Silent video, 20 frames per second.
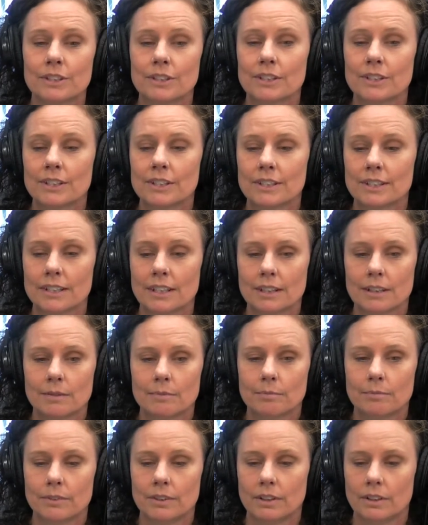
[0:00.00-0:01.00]

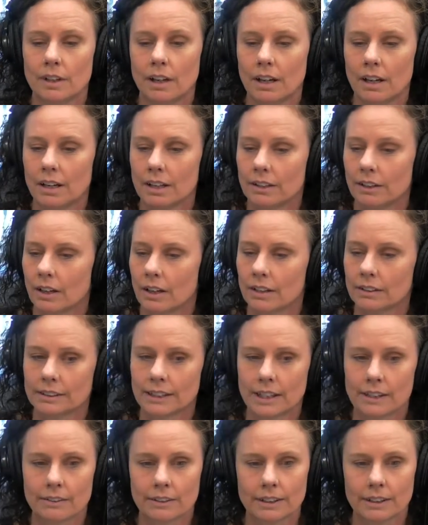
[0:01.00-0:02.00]
some non-Heart
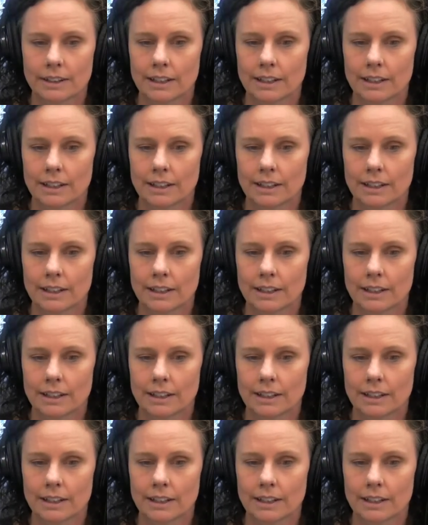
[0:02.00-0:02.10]
Gallery